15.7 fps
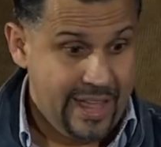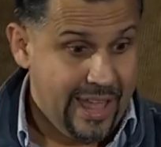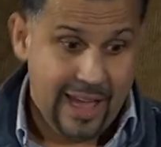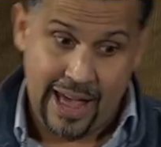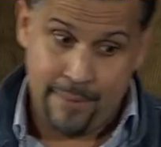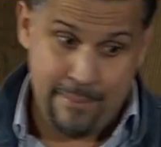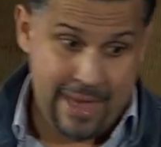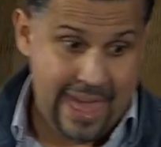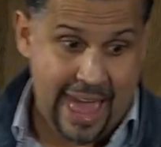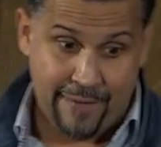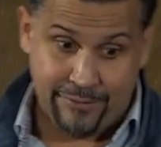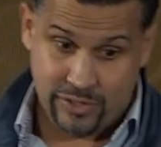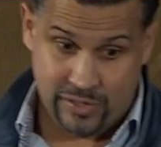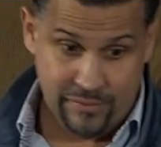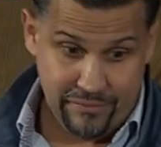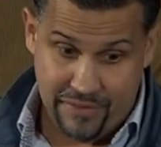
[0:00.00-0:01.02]
I may have
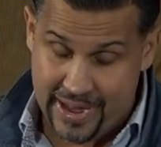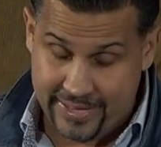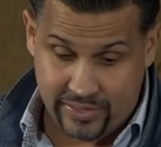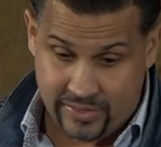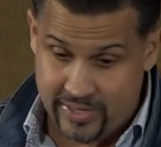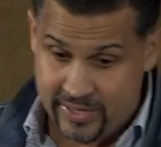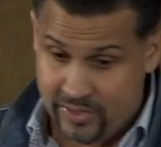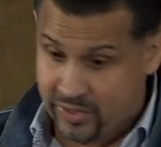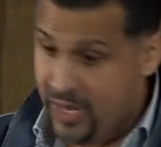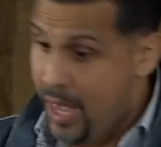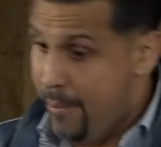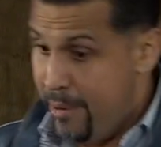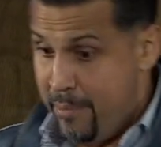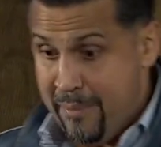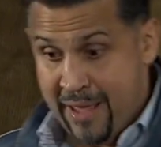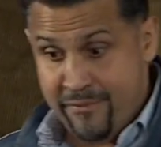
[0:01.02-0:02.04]
some vices,
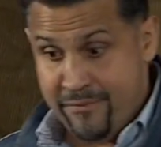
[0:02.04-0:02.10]
but my